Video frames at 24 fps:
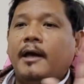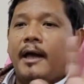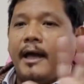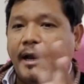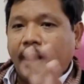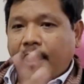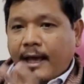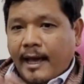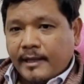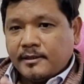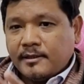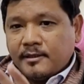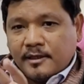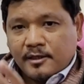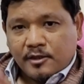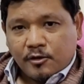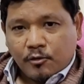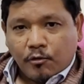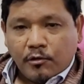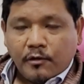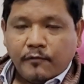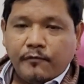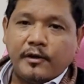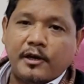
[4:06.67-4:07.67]
and hence this
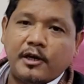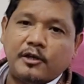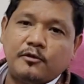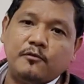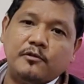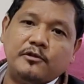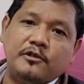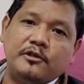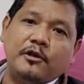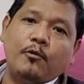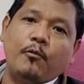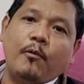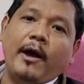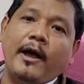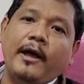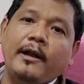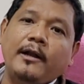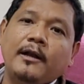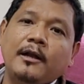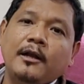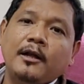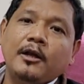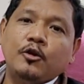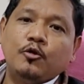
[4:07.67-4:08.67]
notification is
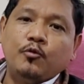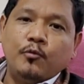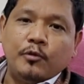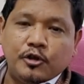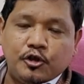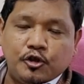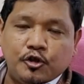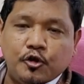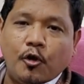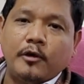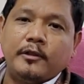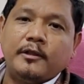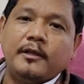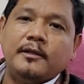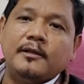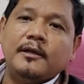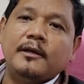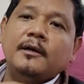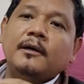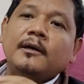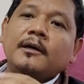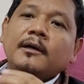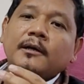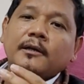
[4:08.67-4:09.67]
required to ensure that
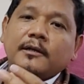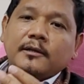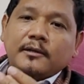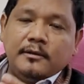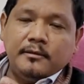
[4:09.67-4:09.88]
the